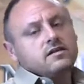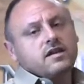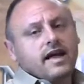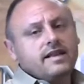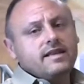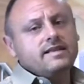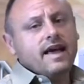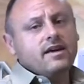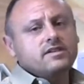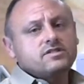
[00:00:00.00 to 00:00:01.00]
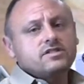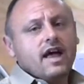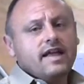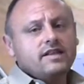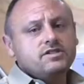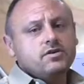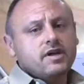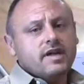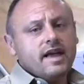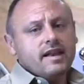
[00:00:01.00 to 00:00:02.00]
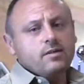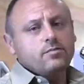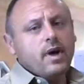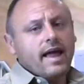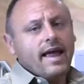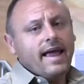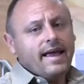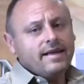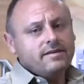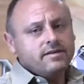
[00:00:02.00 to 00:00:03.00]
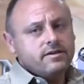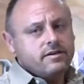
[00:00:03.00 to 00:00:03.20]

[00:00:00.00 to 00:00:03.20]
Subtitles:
tighten it down as tight as you can get it by hand,